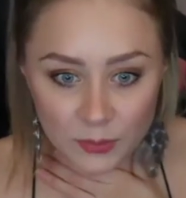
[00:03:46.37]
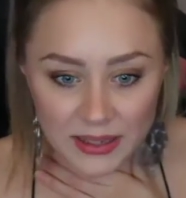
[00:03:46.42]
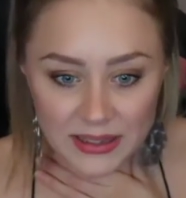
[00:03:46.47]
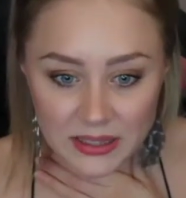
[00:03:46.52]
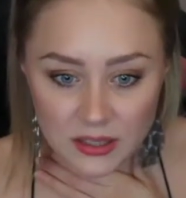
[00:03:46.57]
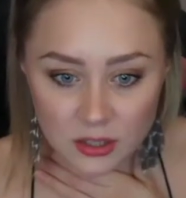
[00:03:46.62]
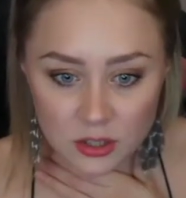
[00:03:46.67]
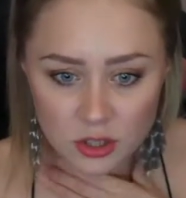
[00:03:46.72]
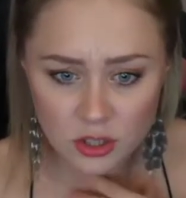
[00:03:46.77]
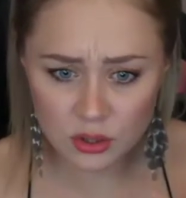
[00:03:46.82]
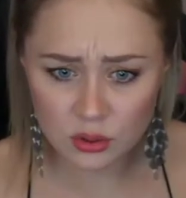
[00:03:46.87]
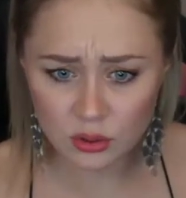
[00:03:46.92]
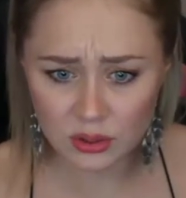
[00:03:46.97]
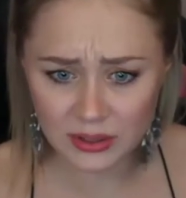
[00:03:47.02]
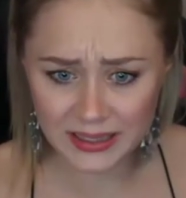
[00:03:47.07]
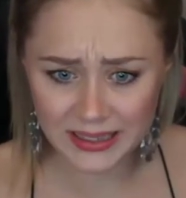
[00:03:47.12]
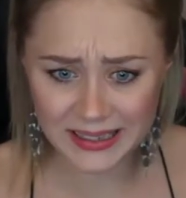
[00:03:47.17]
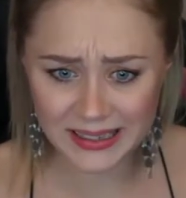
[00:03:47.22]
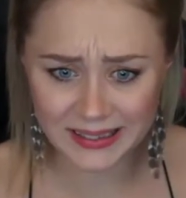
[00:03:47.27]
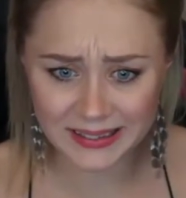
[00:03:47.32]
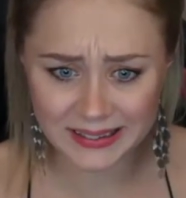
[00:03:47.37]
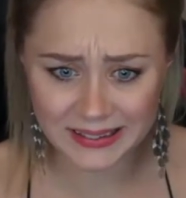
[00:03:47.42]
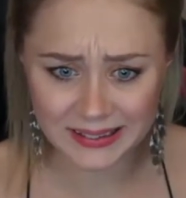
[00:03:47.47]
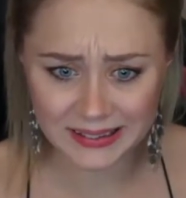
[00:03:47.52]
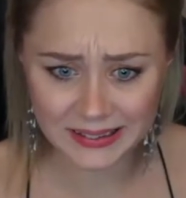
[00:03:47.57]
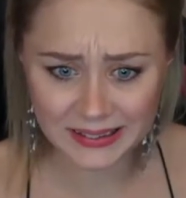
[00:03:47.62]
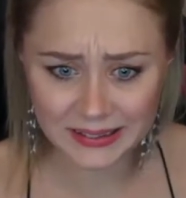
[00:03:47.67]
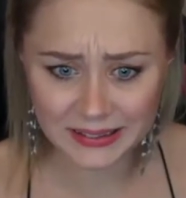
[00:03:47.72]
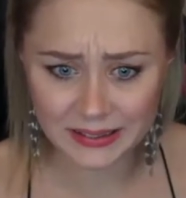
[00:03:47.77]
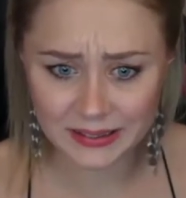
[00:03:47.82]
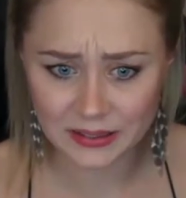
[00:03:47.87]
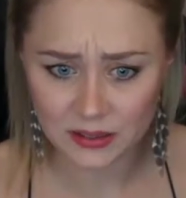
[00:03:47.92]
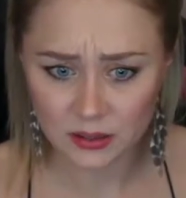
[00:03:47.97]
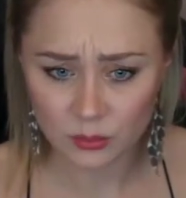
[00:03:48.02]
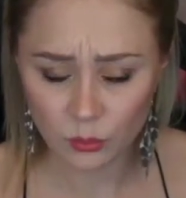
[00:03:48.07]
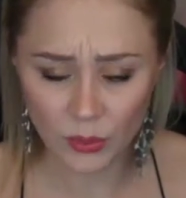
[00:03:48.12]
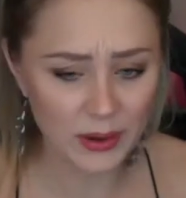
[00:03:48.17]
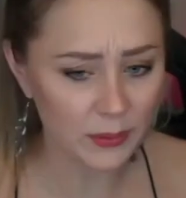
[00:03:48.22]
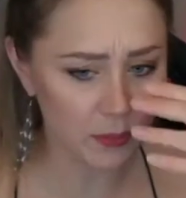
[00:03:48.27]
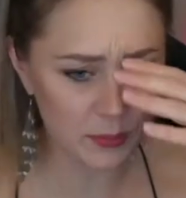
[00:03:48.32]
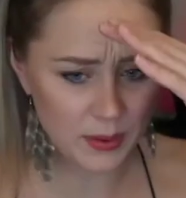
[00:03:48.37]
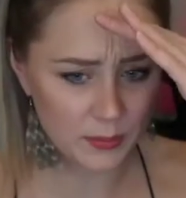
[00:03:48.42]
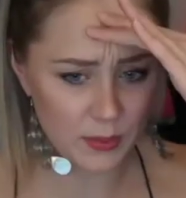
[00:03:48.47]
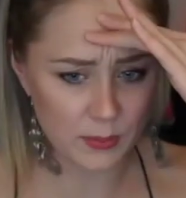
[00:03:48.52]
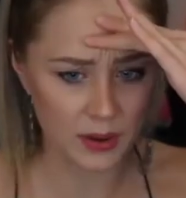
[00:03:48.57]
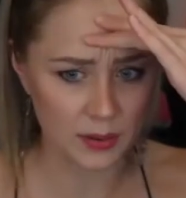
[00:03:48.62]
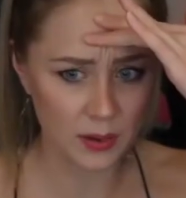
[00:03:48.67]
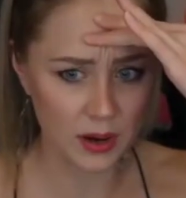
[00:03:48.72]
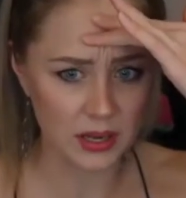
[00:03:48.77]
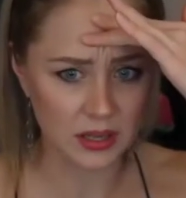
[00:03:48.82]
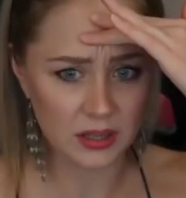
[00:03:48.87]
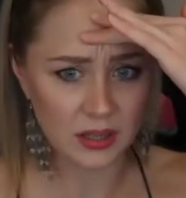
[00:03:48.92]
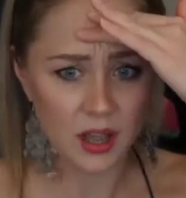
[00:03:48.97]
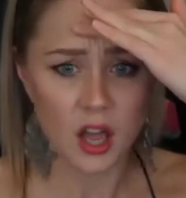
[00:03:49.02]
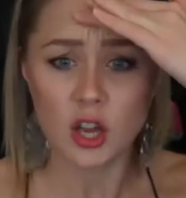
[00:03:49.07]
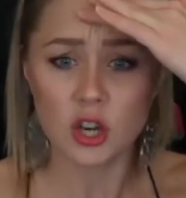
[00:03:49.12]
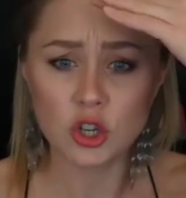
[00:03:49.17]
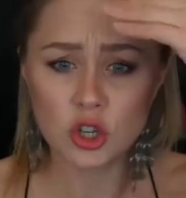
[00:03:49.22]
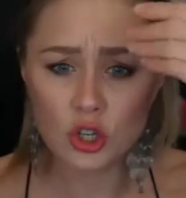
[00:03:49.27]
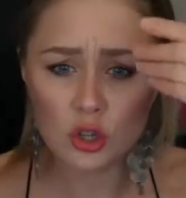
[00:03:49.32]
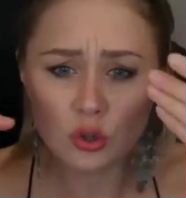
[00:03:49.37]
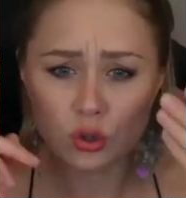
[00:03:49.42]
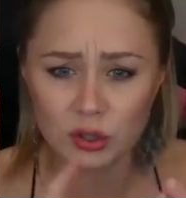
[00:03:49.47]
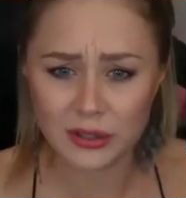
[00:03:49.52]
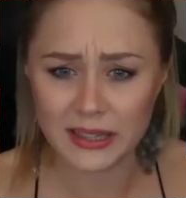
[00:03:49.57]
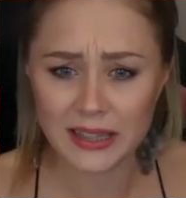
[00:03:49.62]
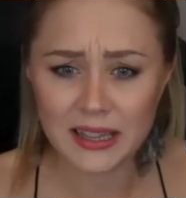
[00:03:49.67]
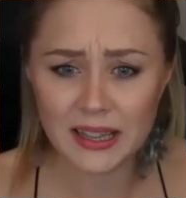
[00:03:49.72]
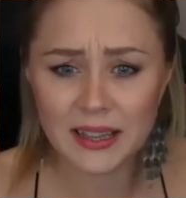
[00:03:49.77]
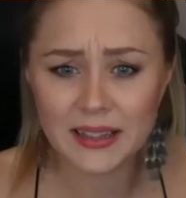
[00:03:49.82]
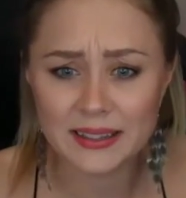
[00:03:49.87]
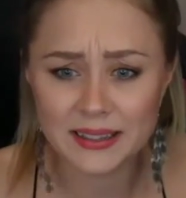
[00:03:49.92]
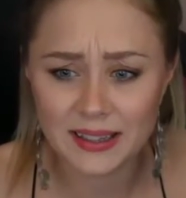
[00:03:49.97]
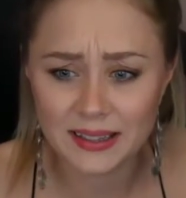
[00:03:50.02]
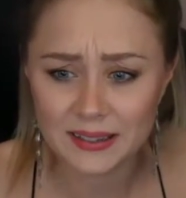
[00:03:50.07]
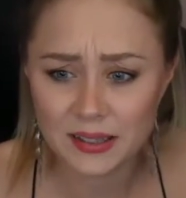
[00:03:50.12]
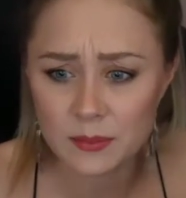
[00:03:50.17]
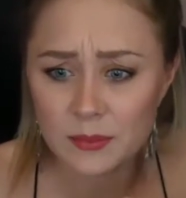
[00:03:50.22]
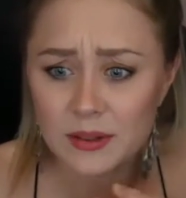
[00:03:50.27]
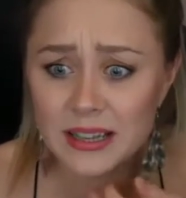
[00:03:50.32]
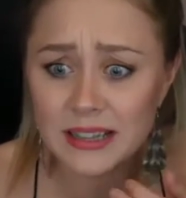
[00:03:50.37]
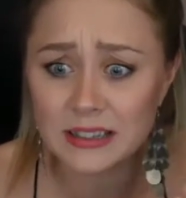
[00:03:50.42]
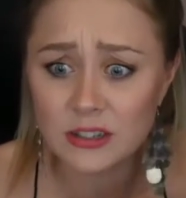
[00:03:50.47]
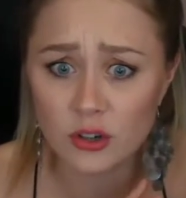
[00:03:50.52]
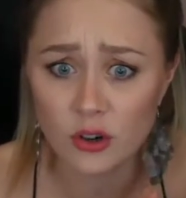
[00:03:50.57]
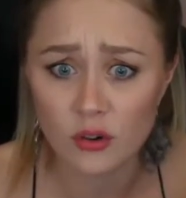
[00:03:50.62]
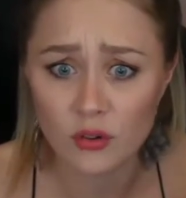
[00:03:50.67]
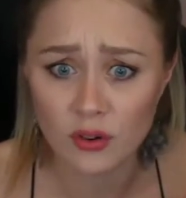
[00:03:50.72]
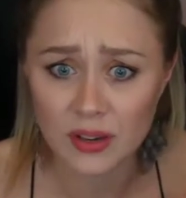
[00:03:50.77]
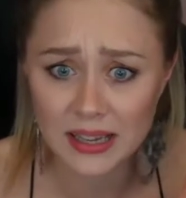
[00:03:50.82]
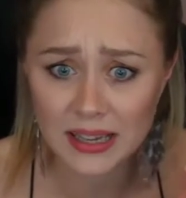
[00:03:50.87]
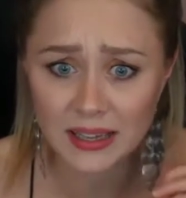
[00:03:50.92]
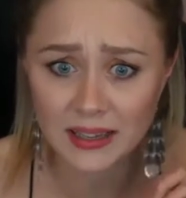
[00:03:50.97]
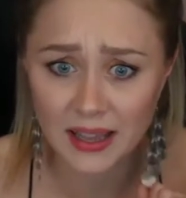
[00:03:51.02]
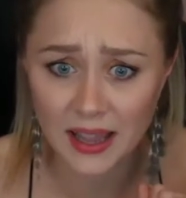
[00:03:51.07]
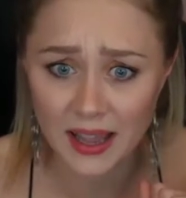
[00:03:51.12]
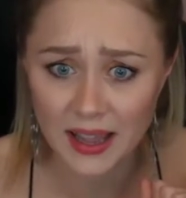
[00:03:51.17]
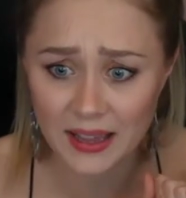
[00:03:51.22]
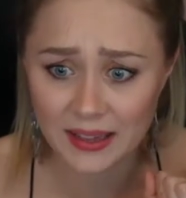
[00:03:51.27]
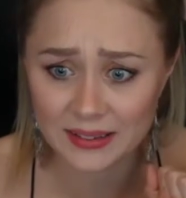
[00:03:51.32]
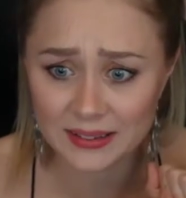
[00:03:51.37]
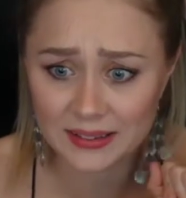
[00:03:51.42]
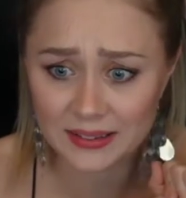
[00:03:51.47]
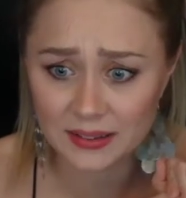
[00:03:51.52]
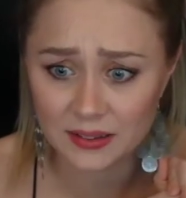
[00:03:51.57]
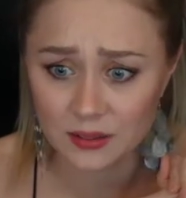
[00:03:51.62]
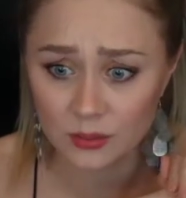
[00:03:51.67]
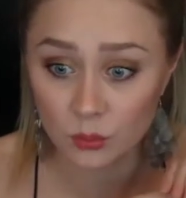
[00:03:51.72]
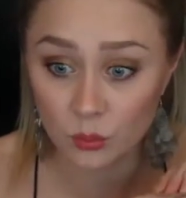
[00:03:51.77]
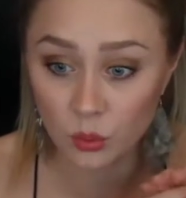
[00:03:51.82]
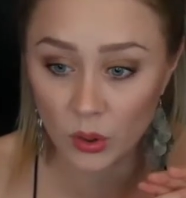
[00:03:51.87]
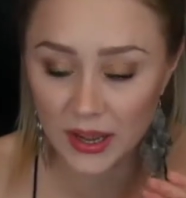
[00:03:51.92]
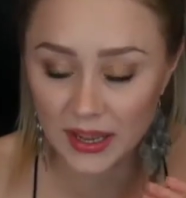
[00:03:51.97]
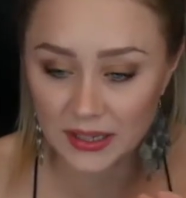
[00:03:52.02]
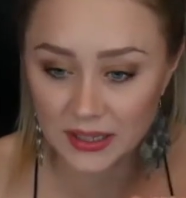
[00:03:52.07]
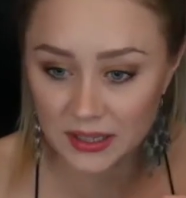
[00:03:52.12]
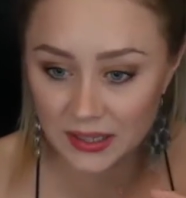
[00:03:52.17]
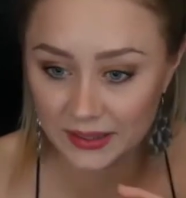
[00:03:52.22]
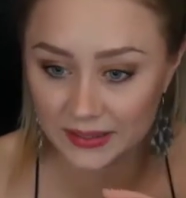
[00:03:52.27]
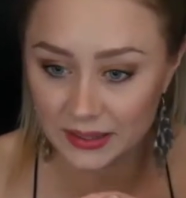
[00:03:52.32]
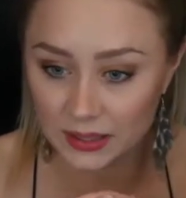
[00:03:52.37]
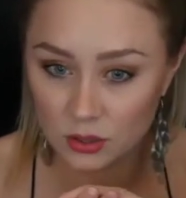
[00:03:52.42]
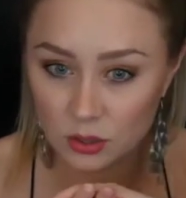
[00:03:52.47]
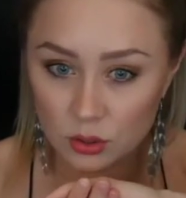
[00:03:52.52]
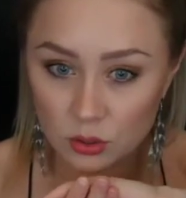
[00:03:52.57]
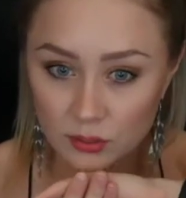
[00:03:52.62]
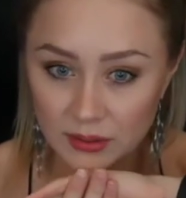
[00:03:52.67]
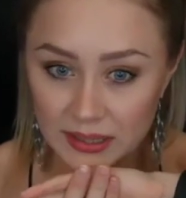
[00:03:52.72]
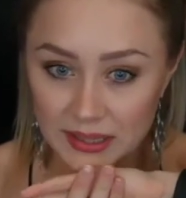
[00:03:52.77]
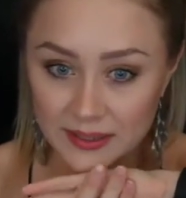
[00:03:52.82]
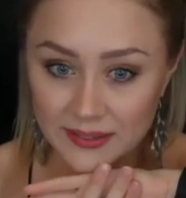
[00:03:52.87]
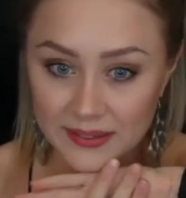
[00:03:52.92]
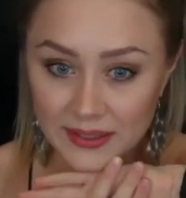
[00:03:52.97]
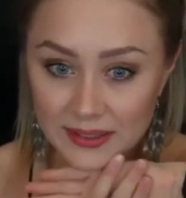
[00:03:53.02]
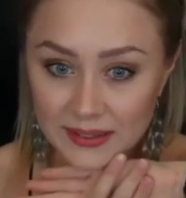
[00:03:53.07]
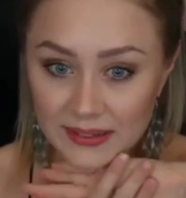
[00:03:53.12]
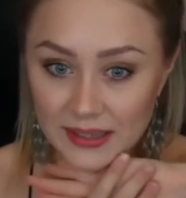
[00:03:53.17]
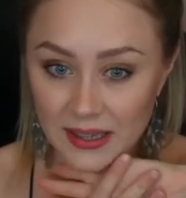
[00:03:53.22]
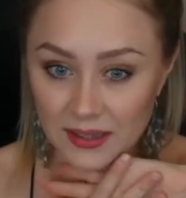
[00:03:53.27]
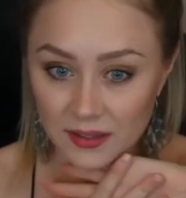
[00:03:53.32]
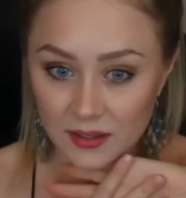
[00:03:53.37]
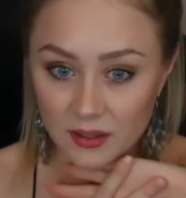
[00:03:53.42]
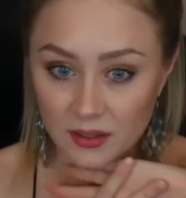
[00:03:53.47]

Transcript: Wait, new leagues. Wait, wait, wait, wait, wait, wait. New league season in three days? When is the new league season?